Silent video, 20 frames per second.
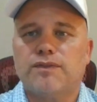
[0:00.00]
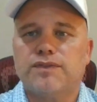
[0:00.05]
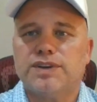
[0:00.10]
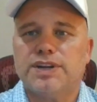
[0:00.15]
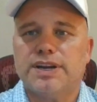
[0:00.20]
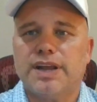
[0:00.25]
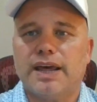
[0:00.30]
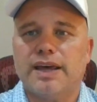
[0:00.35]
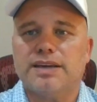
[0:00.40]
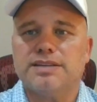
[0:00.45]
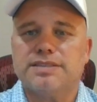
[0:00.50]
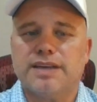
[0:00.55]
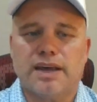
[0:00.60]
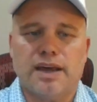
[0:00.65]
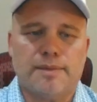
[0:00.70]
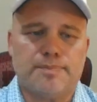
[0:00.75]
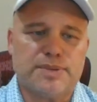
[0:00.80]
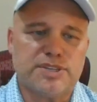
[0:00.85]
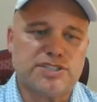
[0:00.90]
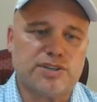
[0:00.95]
Today's
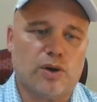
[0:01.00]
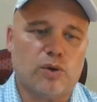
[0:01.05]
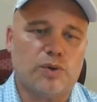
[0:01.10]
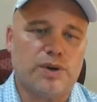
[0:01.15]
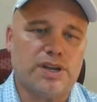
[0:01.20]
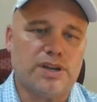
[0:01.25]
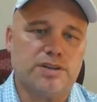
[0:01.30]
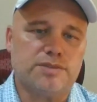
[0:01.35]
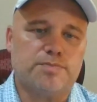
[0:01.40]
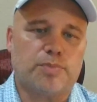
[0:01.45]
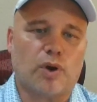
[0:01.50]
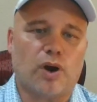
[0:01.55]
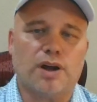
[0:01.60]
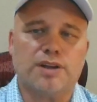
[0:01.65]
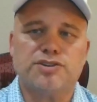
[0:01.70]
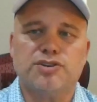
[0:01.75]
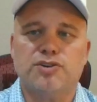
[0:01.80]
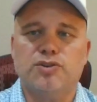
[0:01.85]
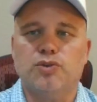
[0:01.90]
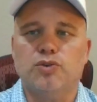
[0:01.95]
episode is brought
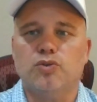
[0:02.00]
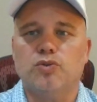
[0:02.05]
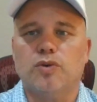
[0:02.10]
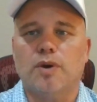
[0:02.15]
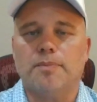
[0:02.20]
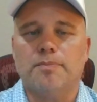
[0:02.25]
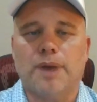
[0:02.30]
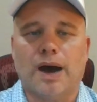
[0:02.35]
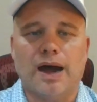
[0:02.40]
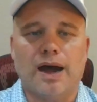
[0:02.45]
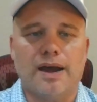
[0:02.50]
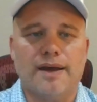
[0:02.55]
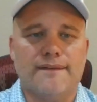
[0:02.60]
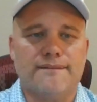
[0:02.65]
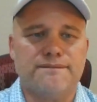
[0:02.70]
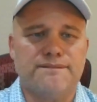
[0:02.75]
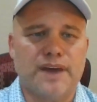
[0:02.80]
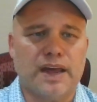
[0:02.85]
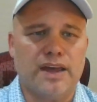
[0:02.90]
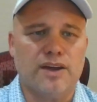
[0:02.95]
to you by
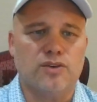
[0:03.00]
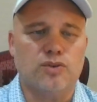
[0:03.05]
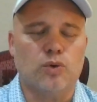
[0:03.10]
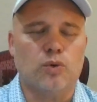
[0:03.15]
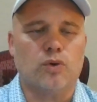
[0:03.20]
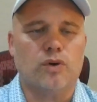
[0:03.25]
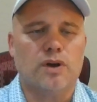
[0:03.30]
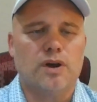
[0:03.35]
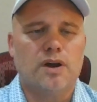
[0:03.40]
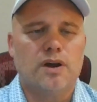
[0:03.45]
FanDuel.